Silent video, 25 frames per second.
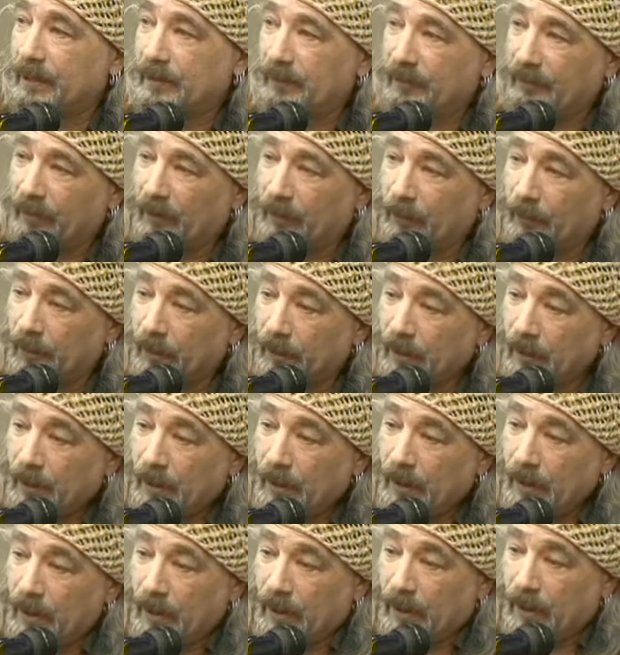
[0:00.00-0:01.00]
So
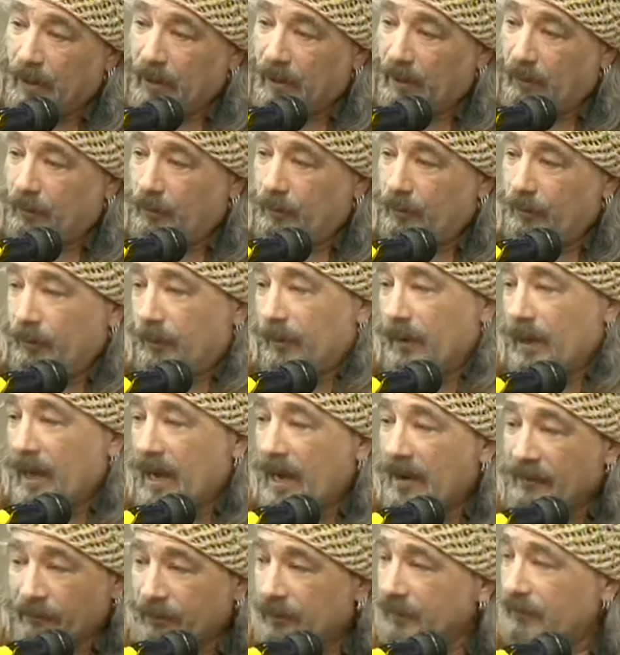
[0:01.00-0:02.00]

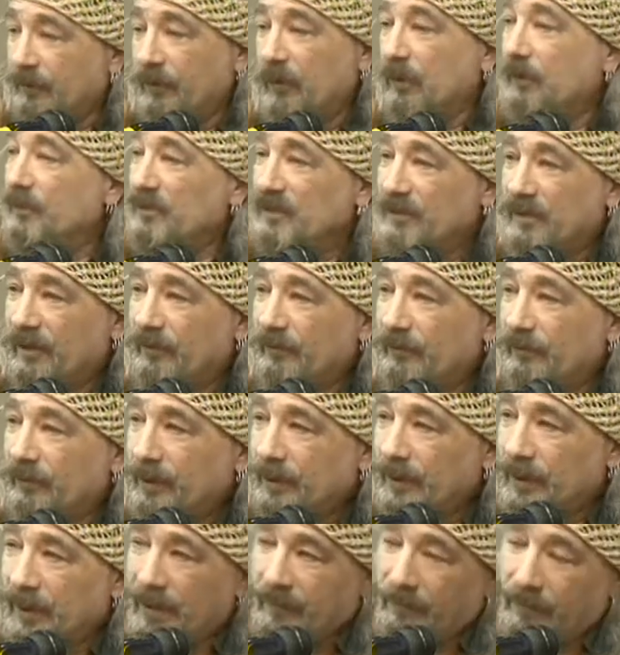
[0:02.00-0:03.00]
every film is
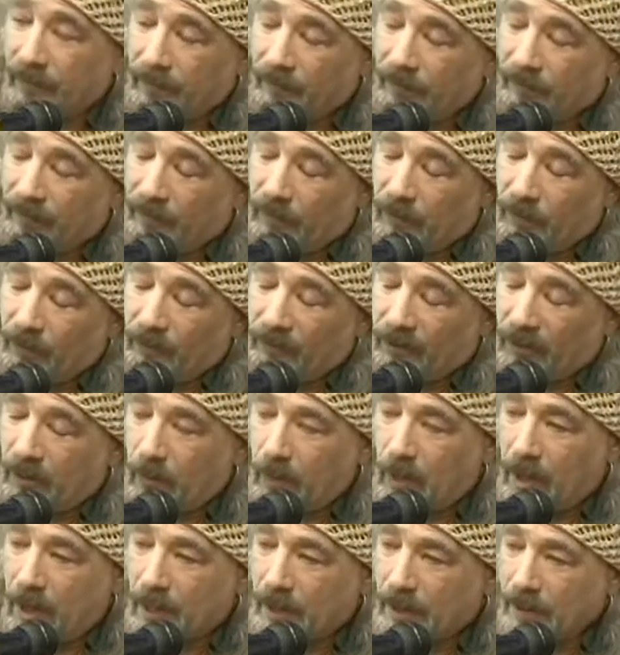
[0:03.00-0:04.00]
different. Every film
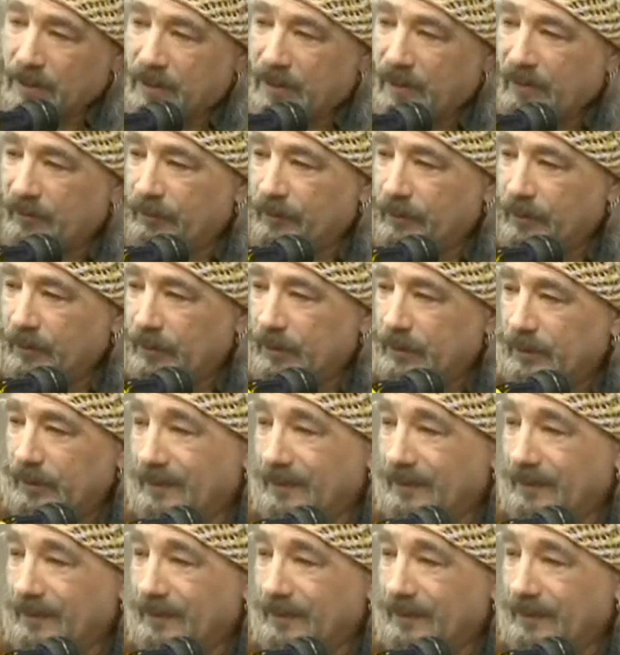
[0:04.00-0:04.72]
requires different